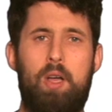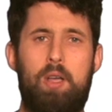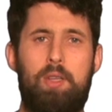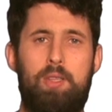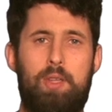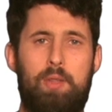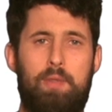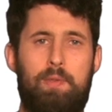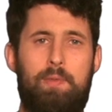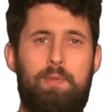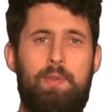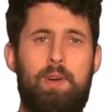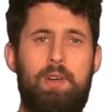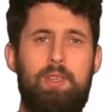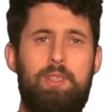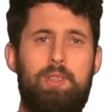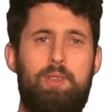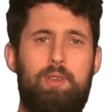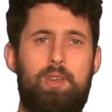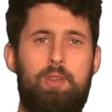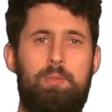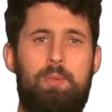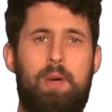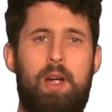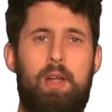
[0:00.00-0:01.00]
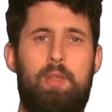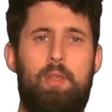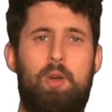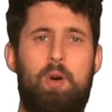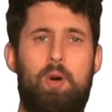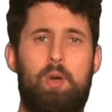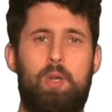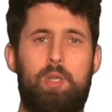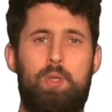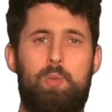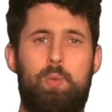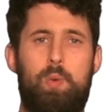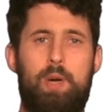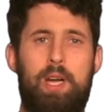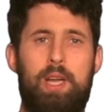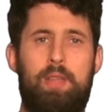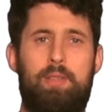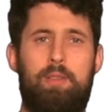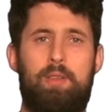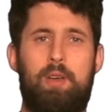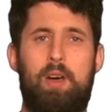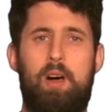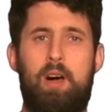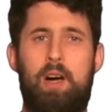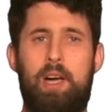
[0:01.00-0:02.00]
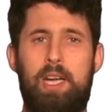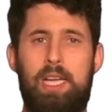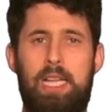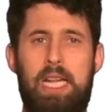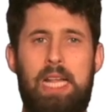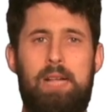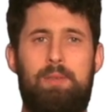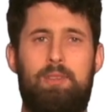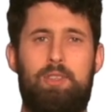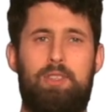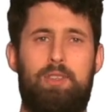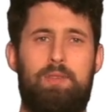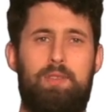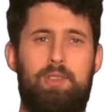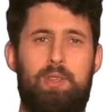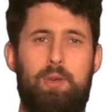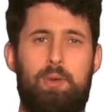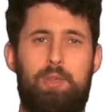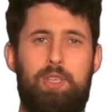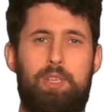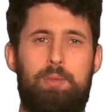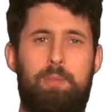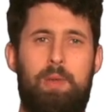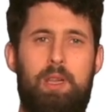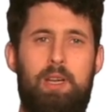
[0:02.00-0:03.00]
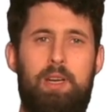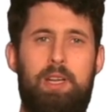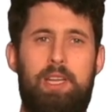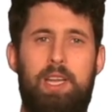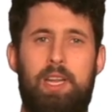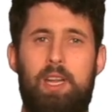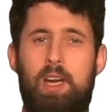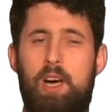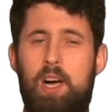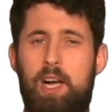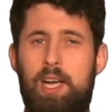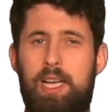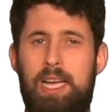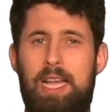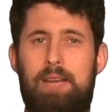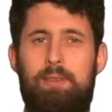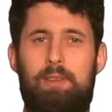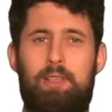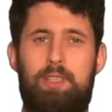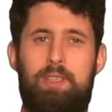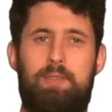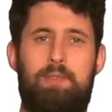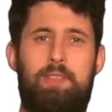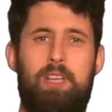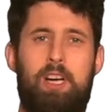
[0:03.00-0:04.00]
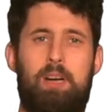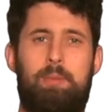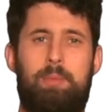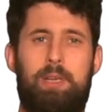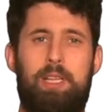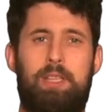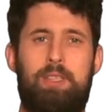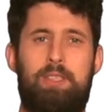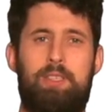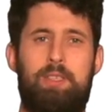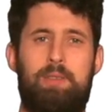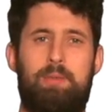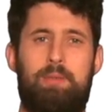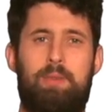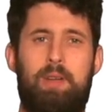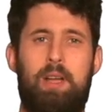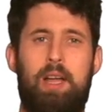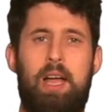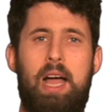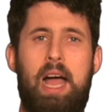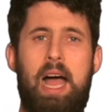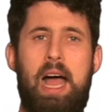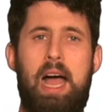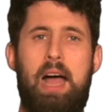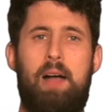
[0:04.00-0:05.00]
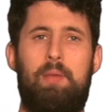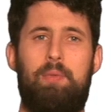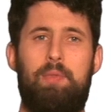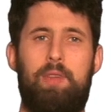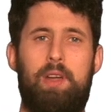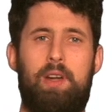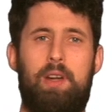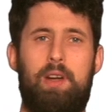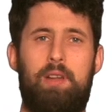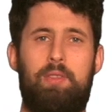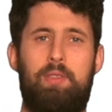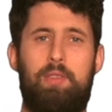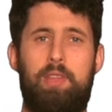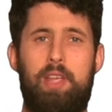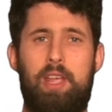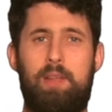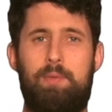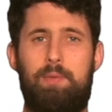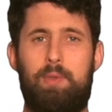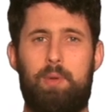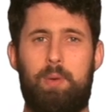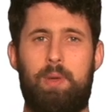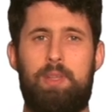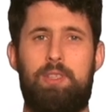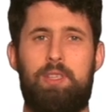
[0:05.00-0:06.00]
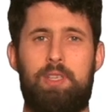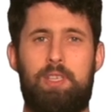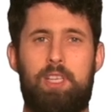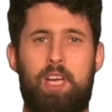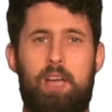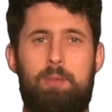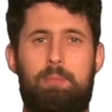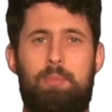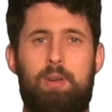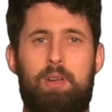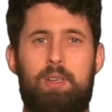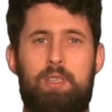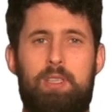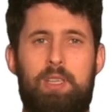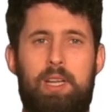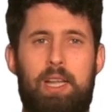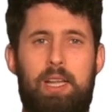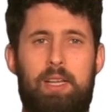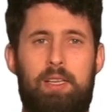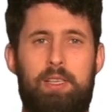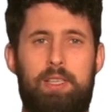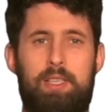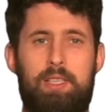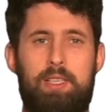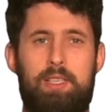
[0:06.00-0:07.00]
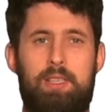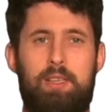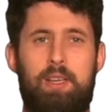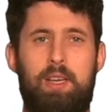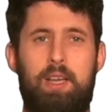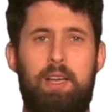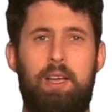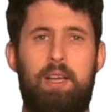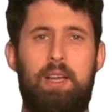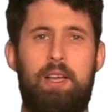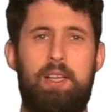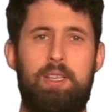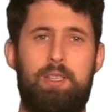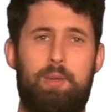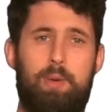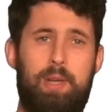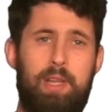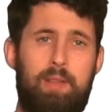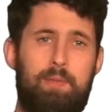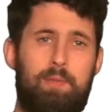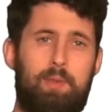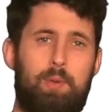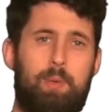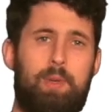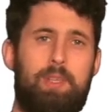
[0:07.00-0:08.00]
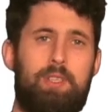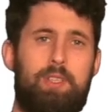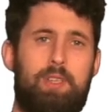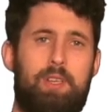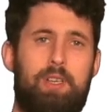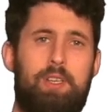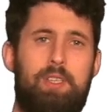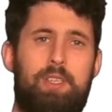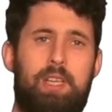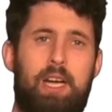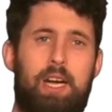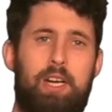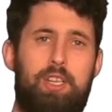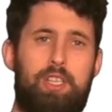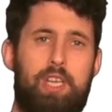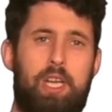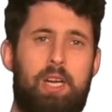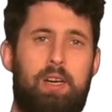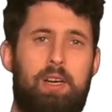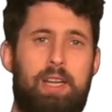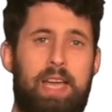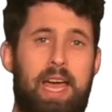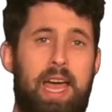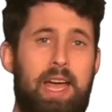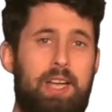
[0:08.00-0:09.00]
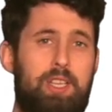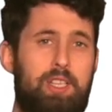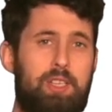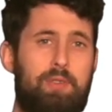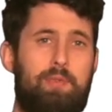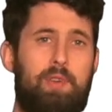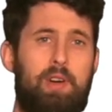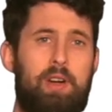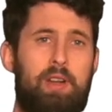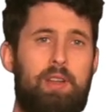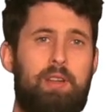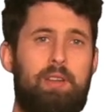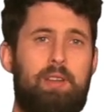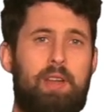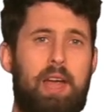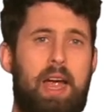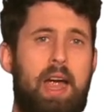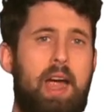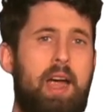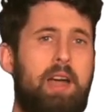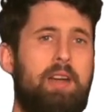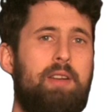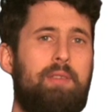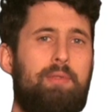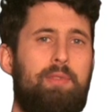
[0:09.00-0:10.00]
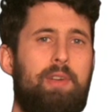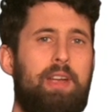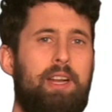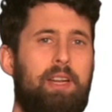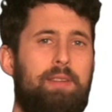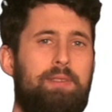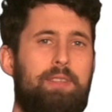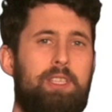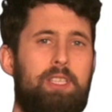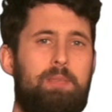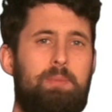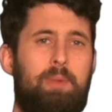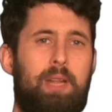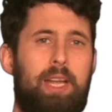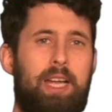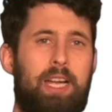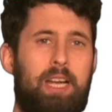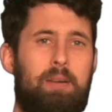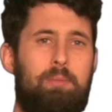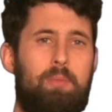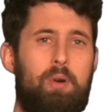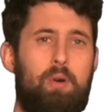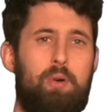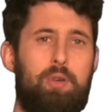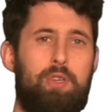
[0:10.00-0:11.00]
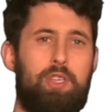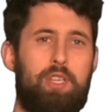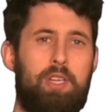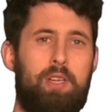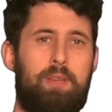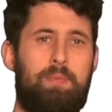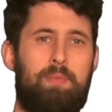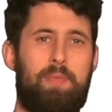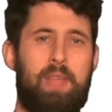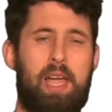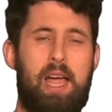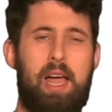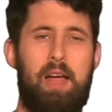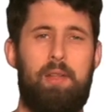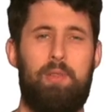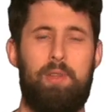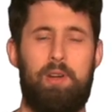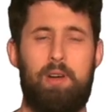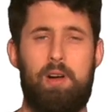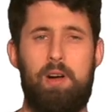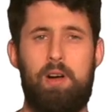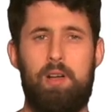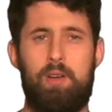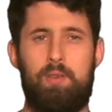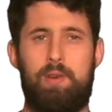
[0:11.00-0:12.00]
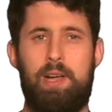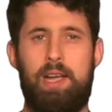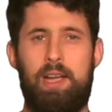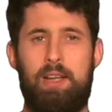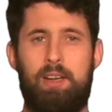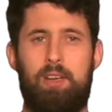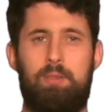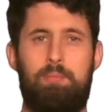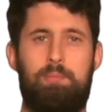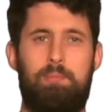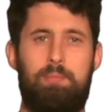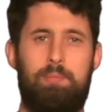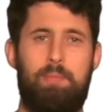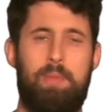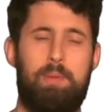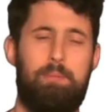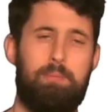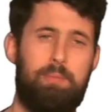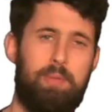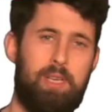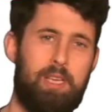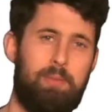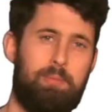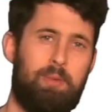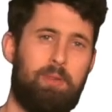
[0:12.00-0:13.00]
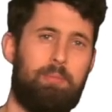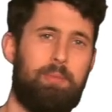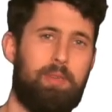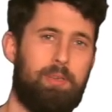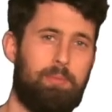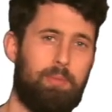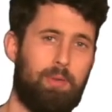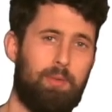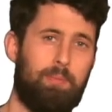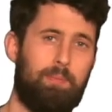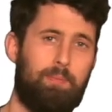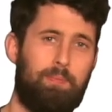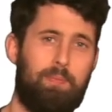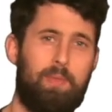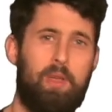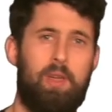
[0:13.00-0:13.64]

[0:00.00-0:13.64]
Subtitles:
So the first group are those with high levels of sociability and high levels of dominance, and they're influencer type personalities. So influencers are generally extroverted, aren't afraid of displaying emotion, and they're all around people.